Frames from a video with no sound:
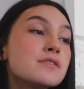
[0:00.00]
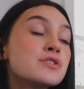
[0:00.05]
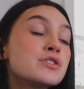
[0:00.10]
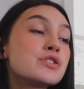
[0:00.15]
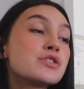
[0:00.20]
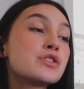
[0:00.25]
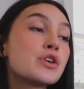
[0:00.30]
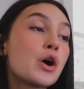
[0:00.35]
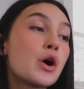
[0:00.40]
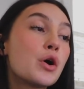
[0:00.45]

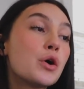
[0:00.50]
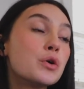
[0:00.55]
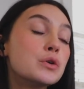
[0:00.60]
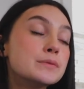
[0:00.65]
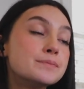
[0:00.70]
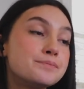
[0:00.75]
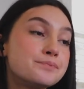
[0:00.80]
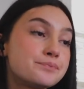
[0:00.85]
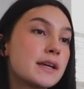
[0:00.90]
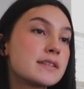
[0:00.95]

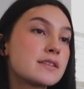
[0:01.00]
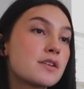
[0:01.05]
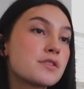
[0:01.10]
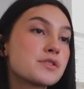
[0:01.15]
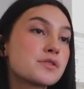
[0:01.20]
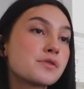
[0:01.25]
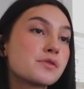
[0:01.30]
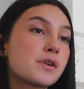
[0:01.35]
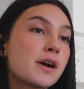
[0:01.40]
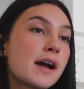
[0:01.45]
So it's
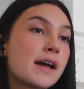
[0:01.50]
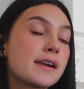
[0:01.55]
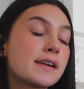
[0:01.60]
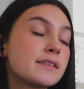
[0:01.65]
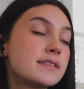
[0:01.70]
also kind